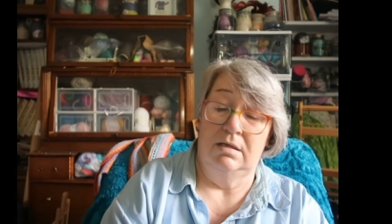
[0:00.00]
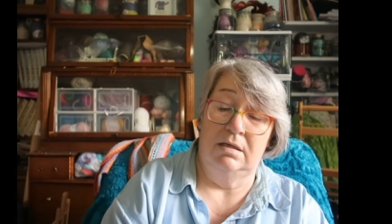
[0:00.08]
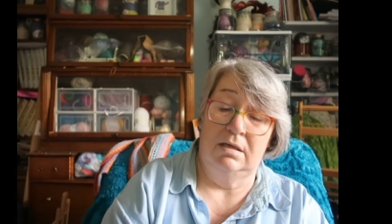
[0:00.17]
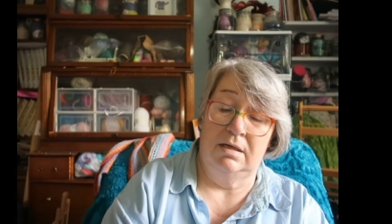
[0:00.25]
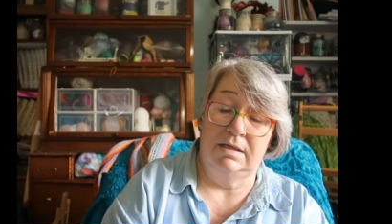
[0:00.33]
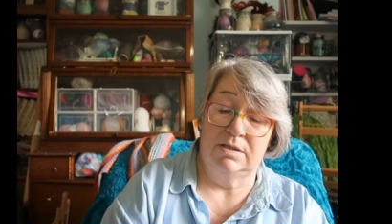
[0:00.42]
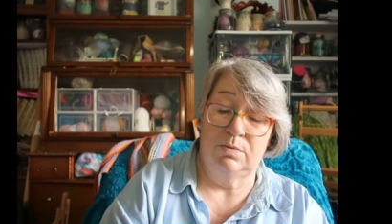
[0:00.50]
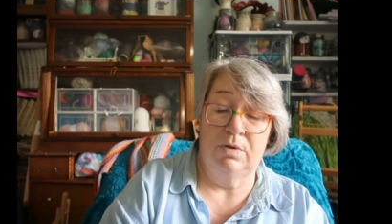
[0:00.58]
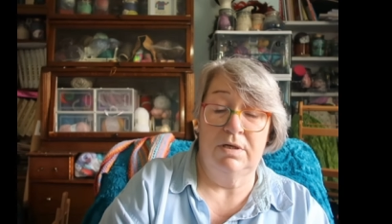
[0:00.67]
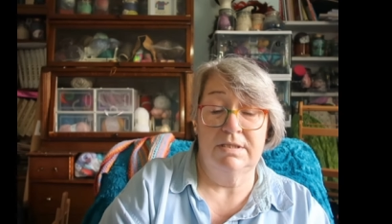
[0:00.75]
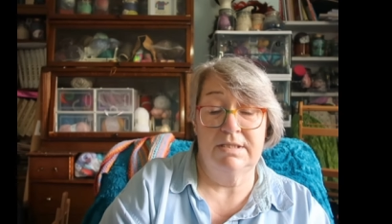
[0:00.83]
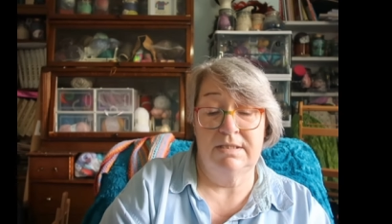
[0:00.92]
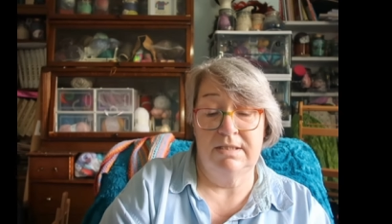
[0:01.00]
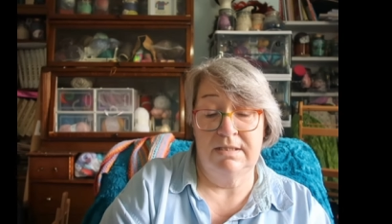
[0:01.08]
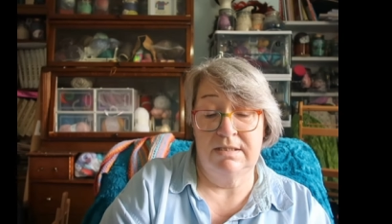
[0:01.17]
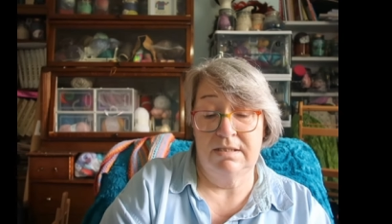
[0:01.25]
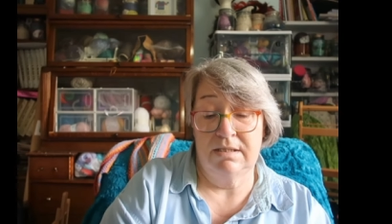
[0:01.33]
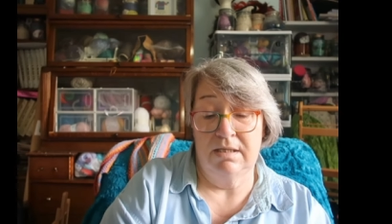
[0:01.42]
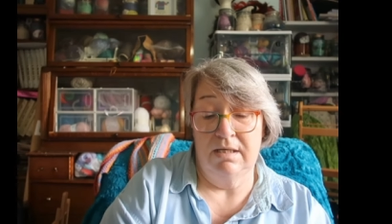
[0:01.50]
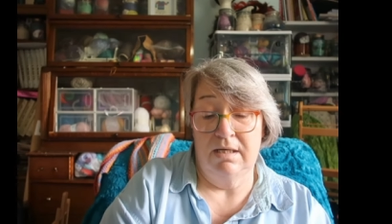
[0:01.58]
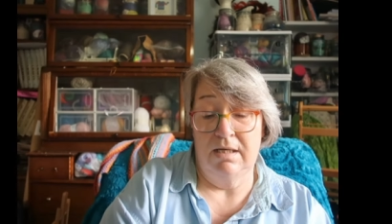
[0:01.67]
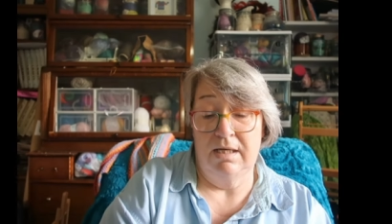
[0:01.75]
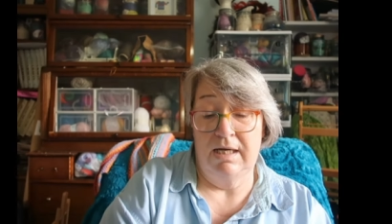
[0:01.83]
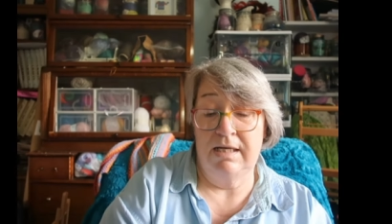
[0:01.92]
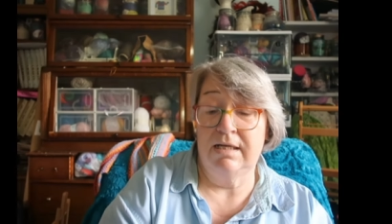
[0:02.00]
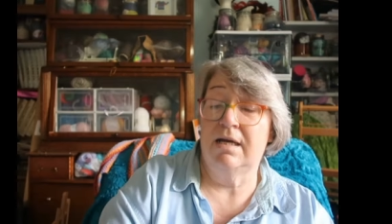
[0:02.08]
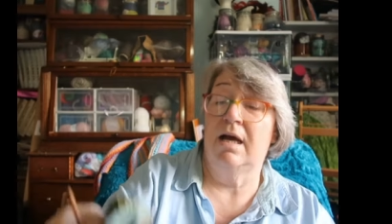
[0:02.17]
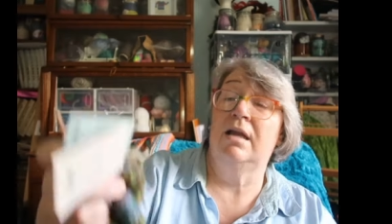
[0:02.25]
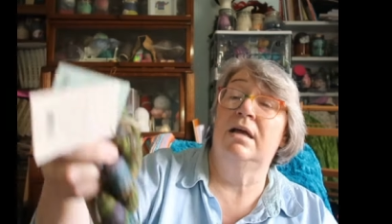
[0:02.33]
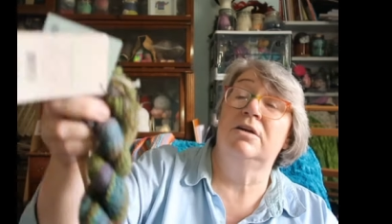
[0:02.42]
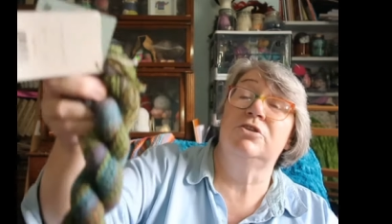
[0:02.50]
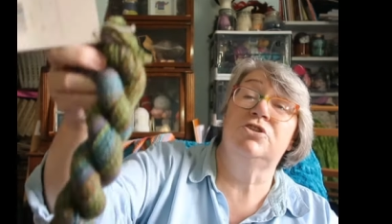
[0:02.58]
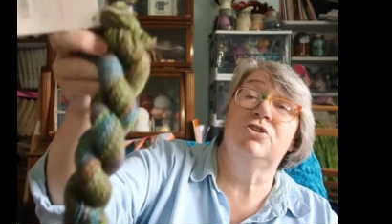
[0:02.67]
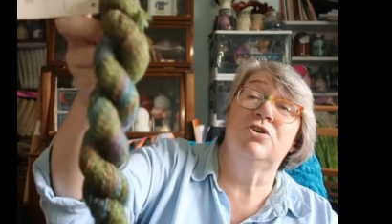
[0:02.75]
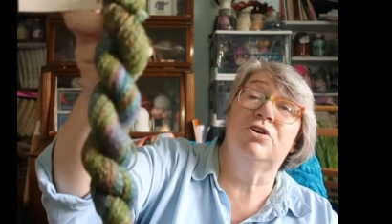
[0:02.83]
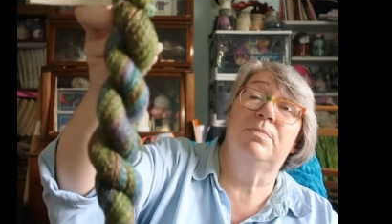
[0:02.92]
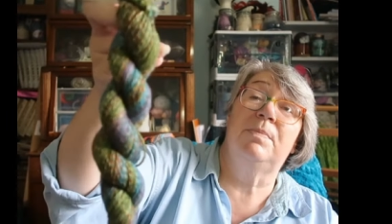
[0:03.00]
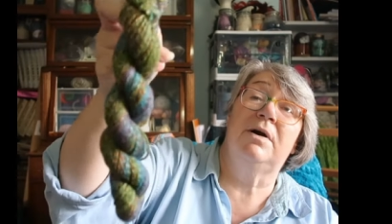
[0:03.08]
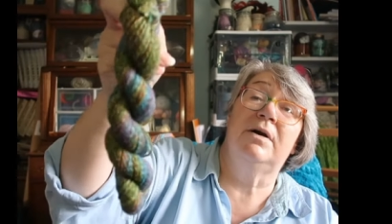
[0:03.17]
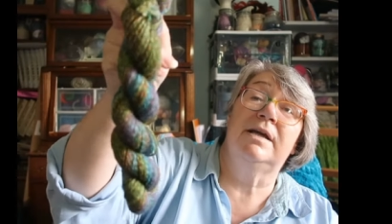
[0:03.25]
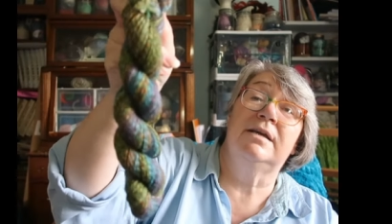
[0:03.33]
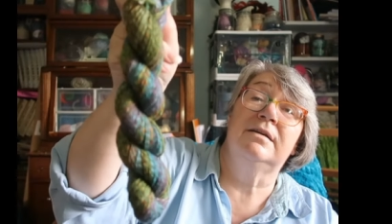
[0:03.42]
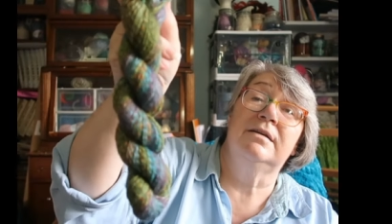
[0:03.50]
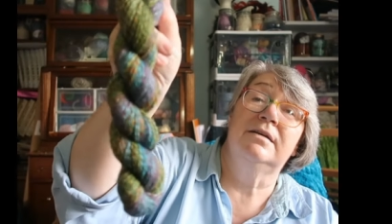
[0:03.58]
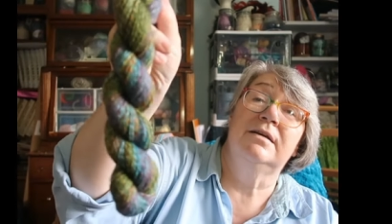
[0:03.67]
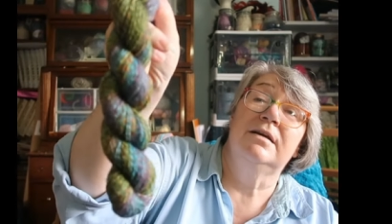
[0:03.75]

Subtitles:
light worsted in colour Sugar Pine.